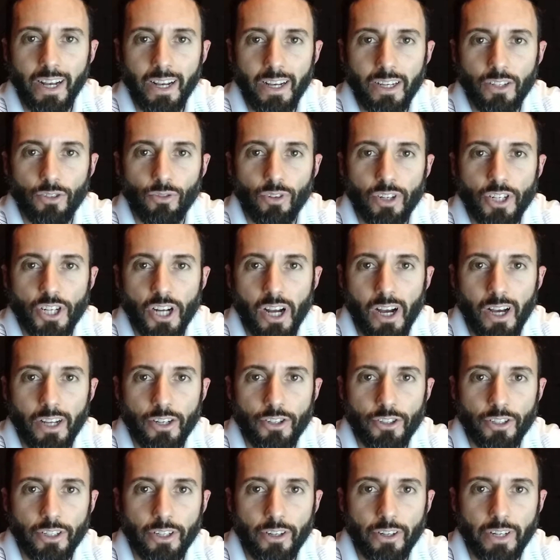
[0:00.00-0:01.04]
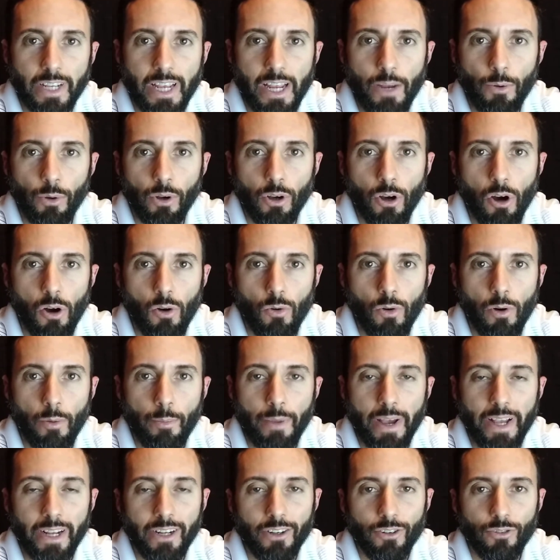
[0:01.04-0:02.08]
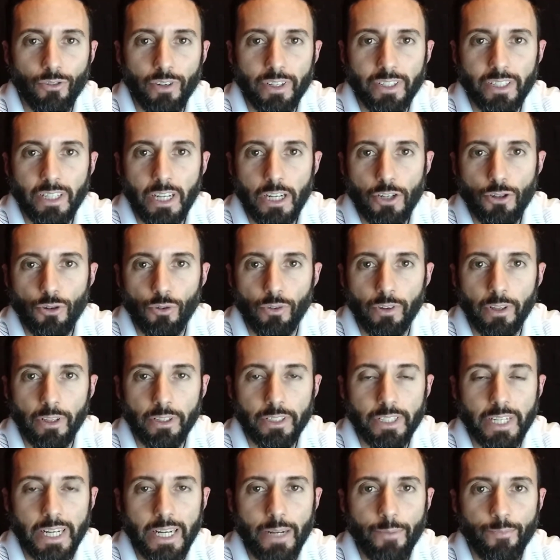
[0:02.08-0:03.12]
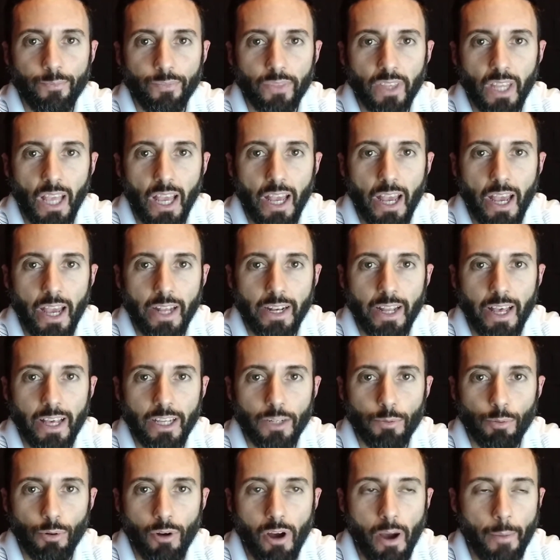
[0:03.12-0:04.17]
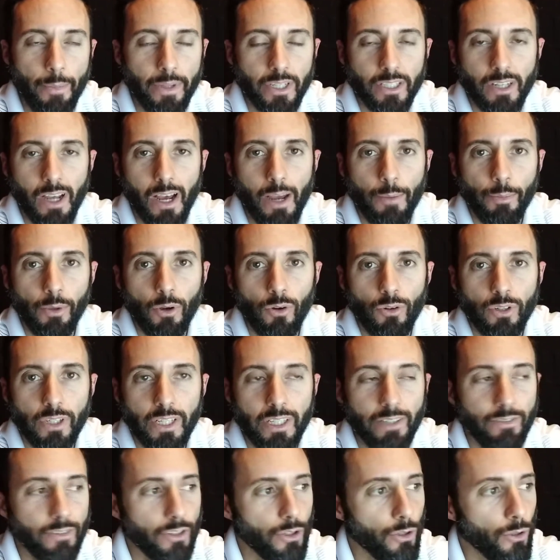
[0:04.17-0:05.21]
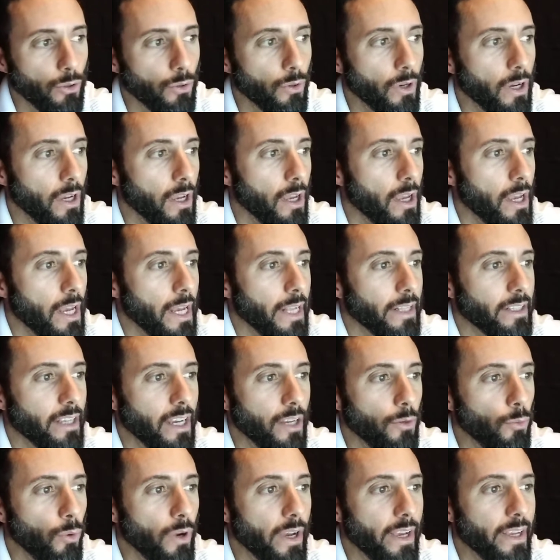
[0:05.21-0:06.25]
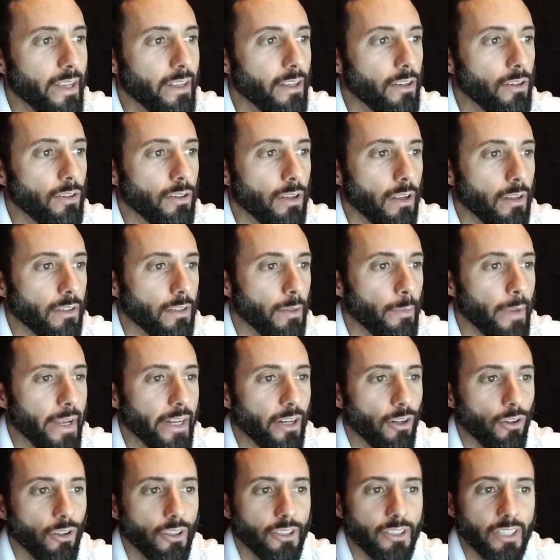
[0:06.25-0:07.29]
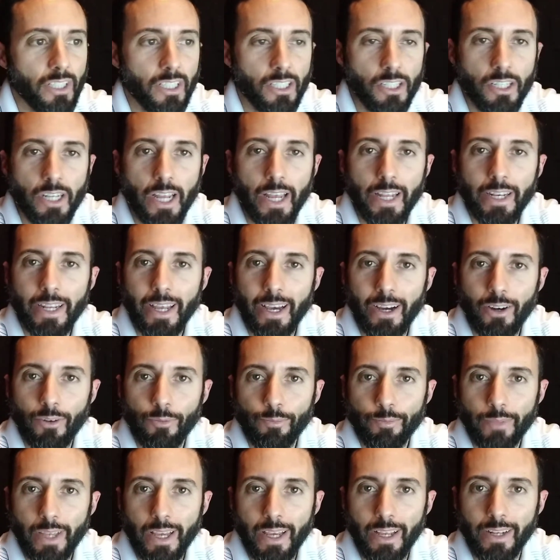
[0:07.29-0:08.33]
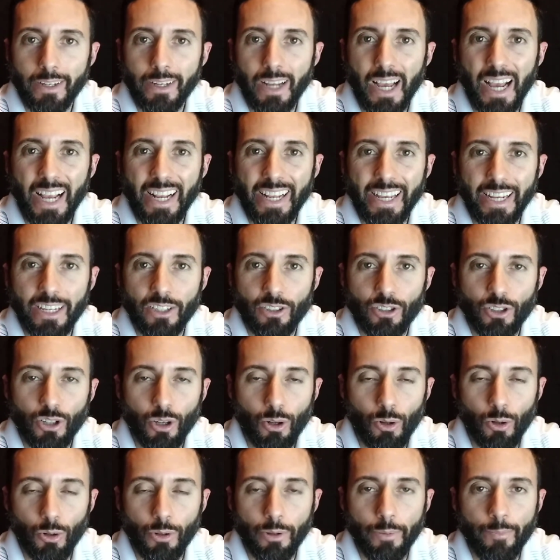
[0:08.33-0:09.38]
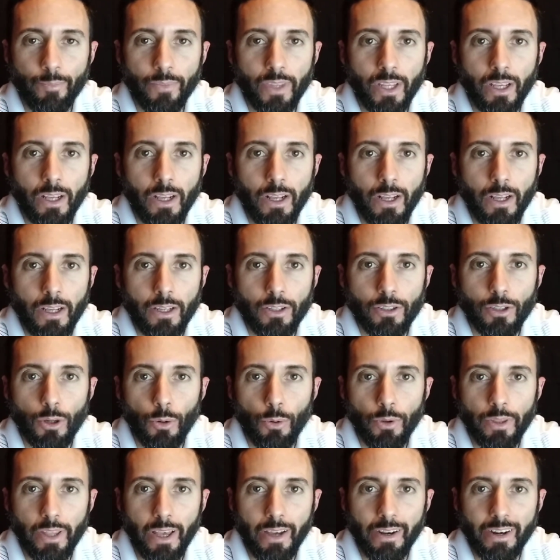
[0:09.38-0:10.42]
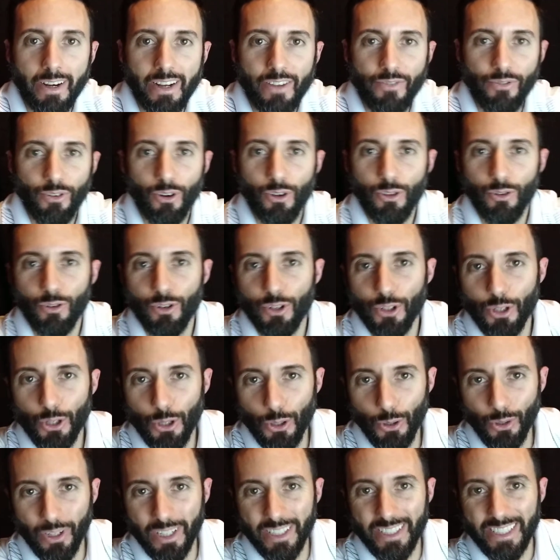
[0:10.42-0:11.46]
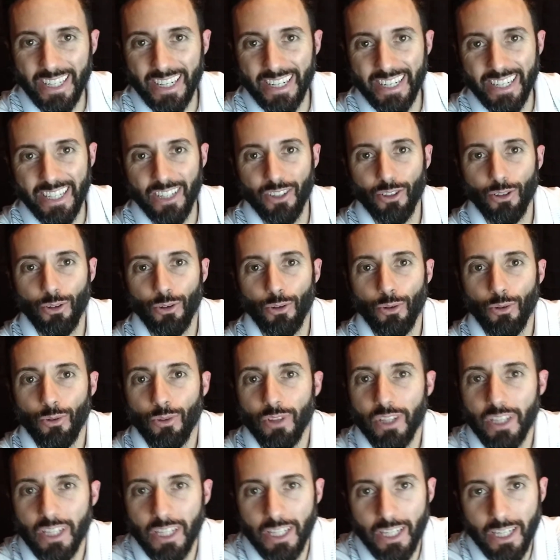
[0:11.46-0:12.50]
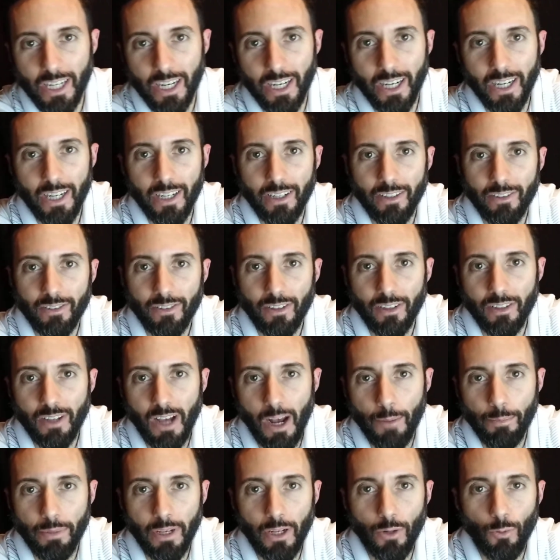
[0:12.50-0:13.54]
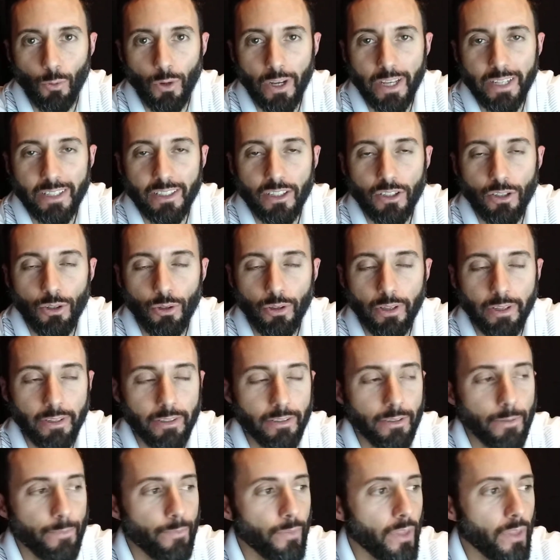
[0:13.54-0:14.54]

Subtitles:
Guys, Rich Hottinger here again with Coldwell Banker Residential Real Estate, and as promised, I'm going to give you 10 ways to make your listing stand out and get sold. So without any further ado, let's get into the top 10 ways to do this.